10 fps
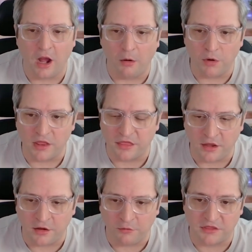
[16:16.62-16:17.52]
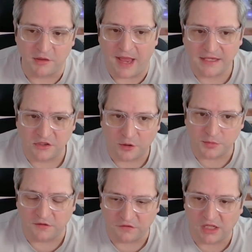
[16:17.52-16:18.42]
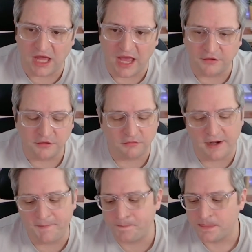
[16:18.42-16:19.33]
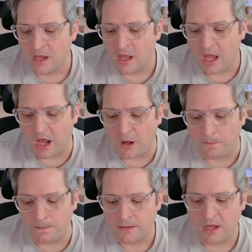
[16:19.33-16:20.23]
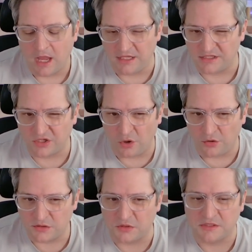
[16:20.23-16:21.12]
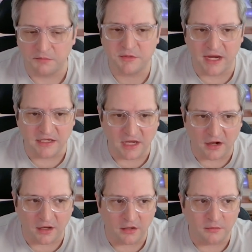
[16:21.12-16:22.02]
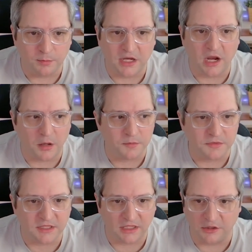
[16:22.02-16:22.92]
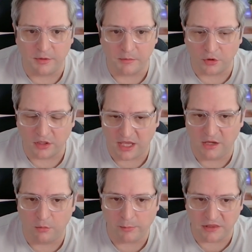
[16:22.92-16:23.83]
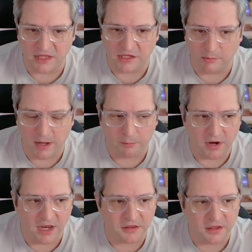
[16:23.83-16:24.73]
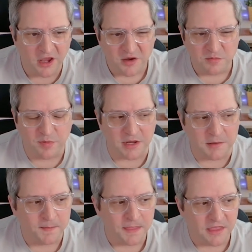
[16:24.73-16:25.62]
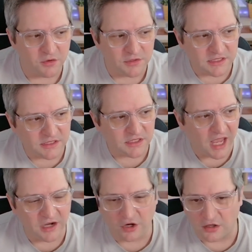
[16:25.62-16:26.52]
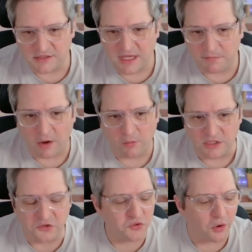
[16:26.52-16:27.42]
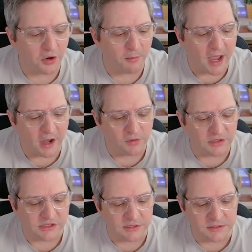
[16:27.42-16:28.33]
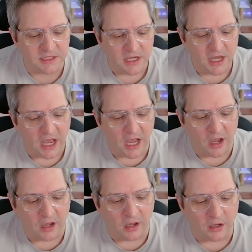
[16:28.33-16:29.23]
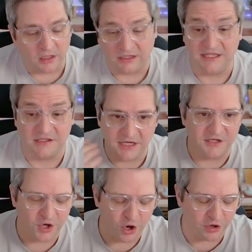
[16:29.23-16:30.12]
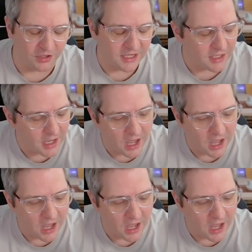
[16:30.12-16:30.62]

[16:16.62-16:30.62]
with the mass adoption of cloud, right? And so subdomain data becomes a little bit more king when we're thinking about breadth. But there is this kind of concept that we do talk about, which is at least internally,